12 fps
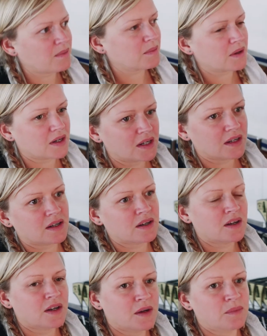I'm gonna,
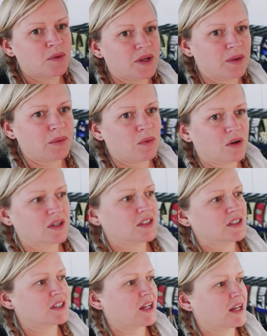yeah, we're walking
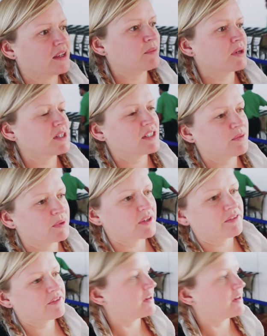to the gate. We're gonna see if we can